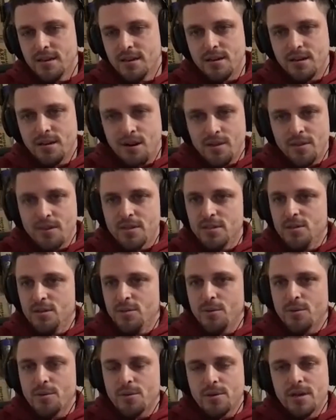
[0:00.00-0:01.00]
on the
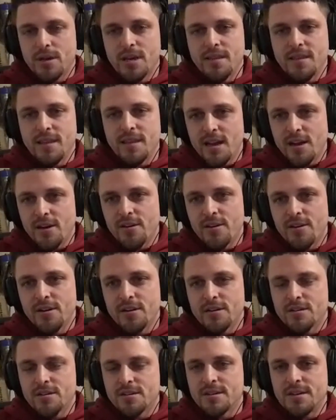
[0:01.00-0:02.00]
youth in the
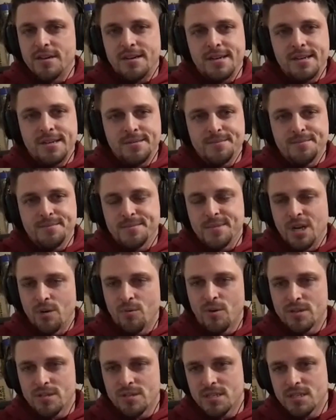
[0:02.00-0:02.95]
area, one